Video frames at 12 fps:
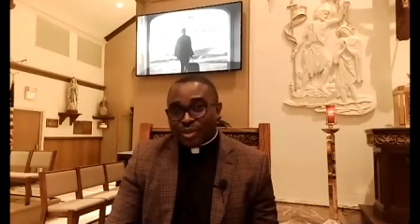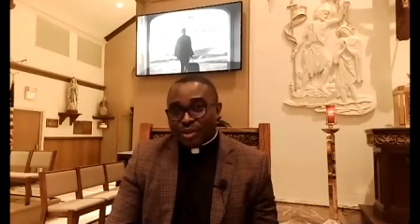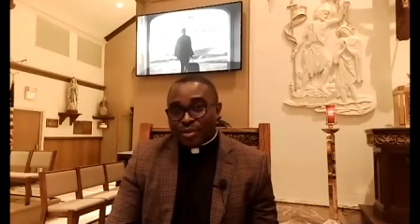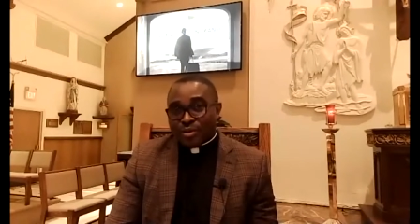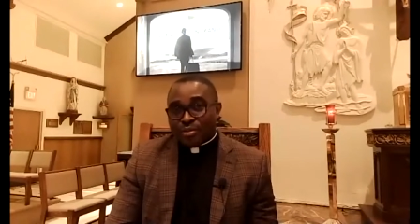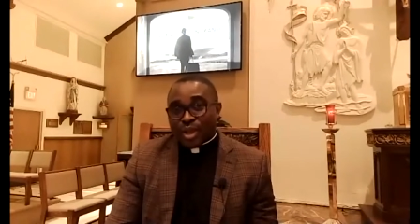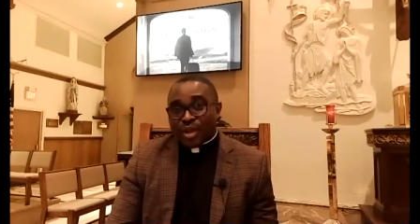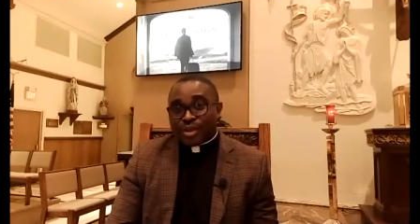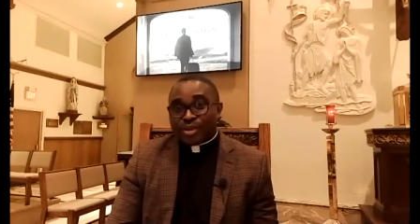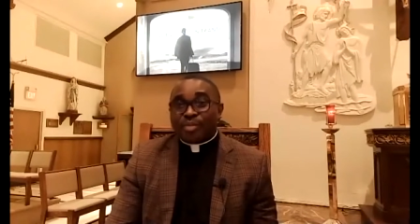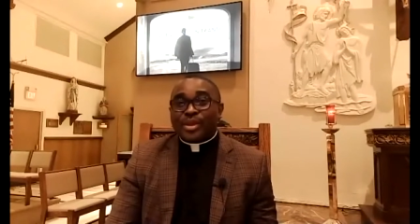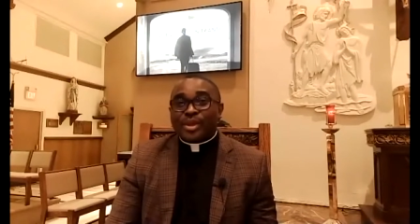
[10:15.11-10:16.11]
So,
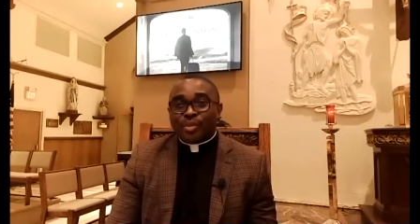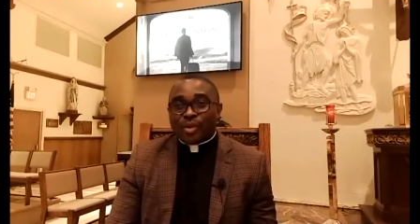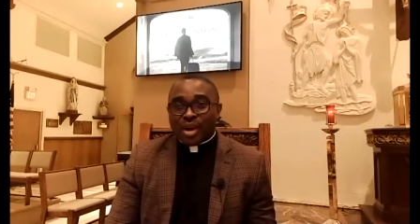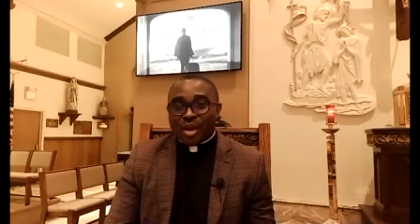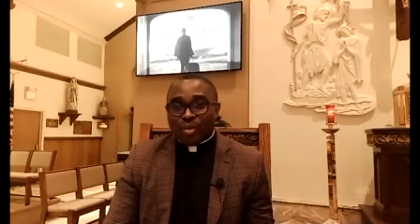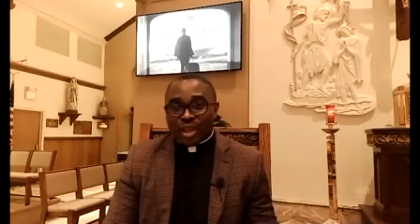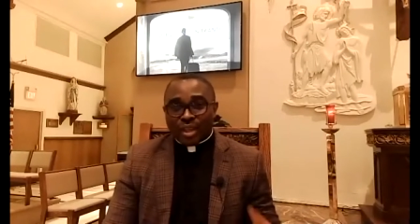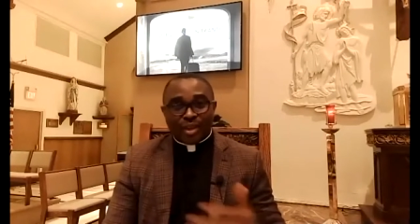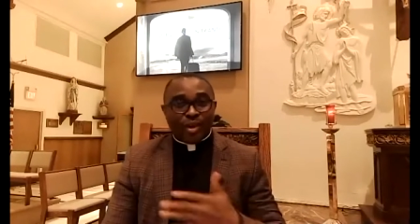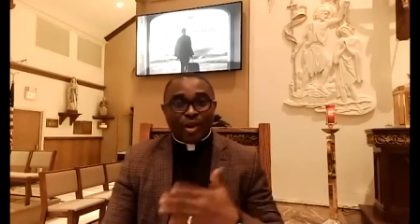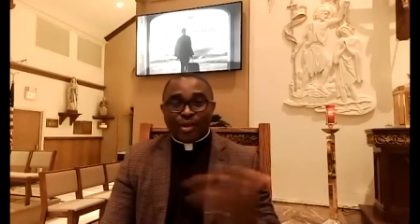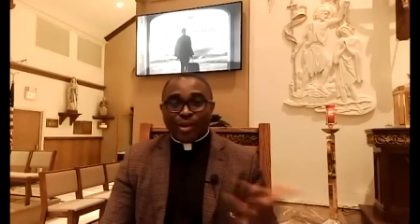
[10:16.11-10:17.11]
because of this program, we
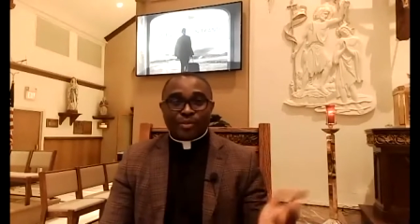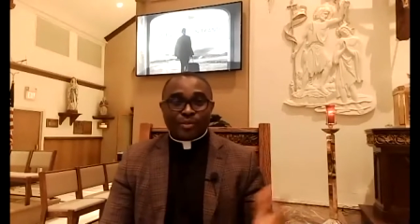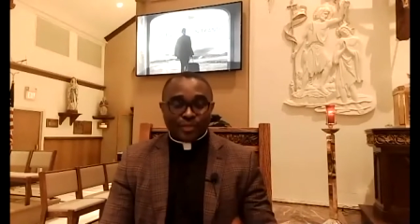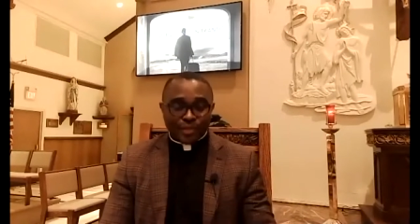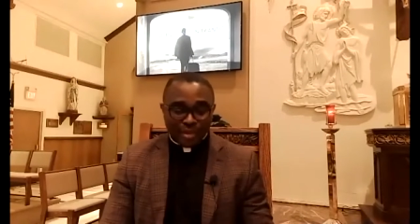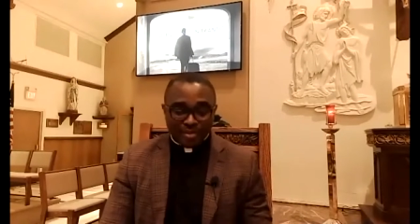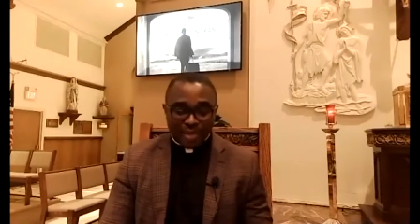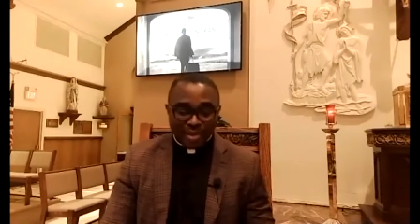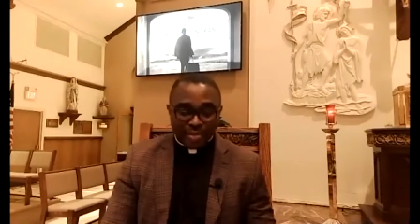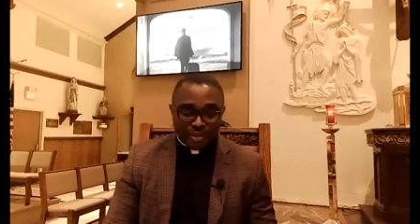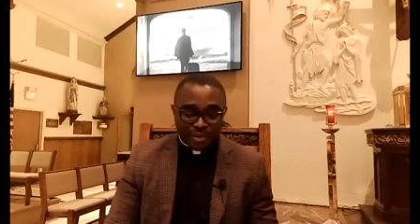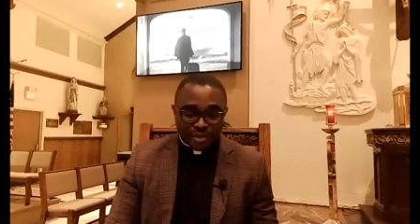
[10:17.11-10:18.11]
cut off the
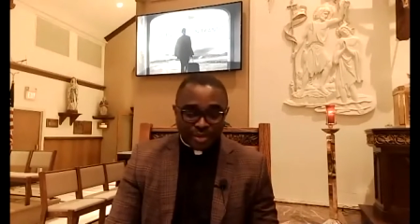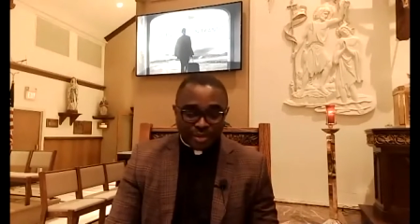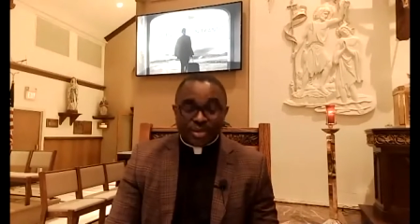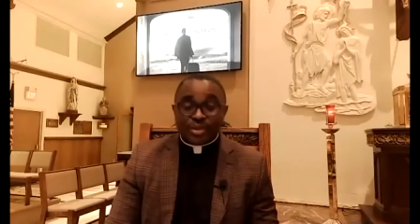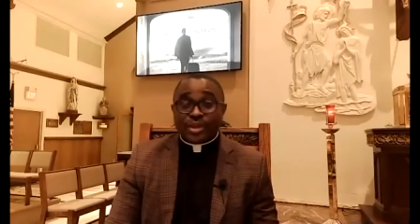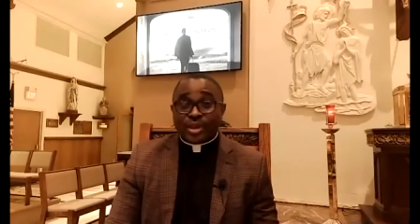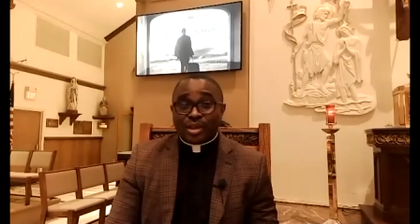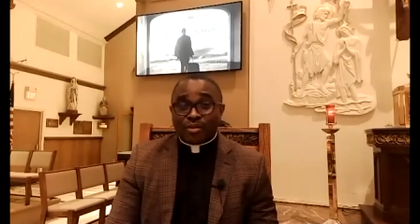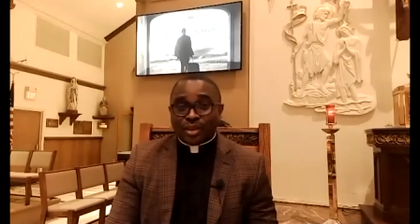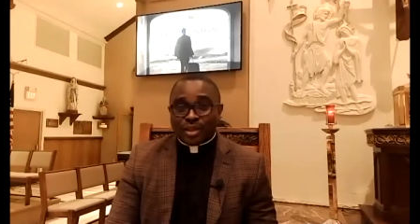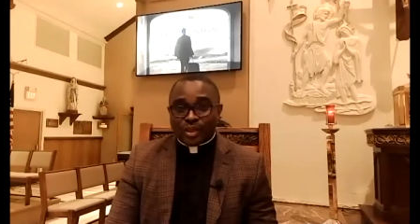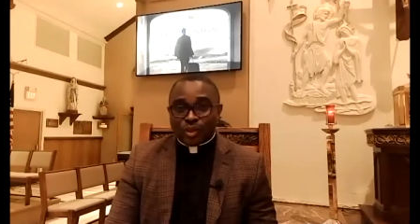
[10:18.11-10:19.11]
Bible study
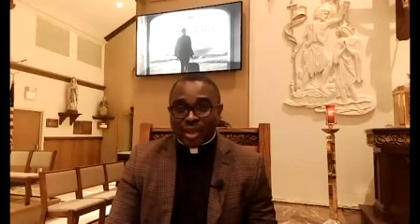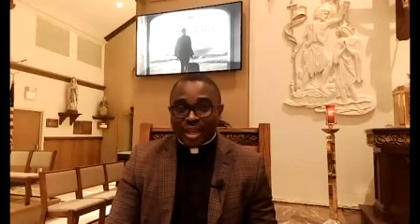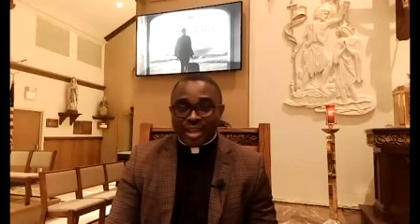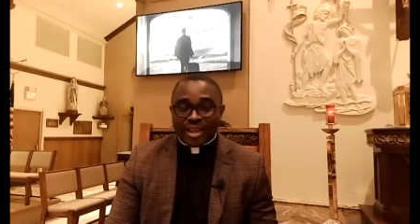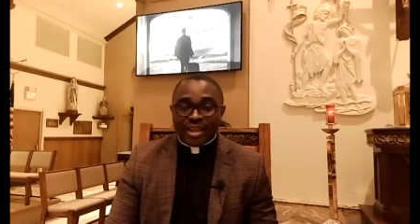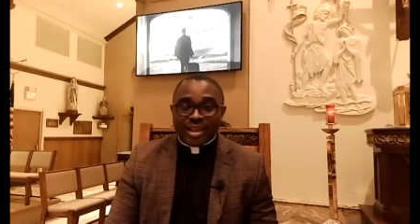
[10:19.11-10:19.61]
for this week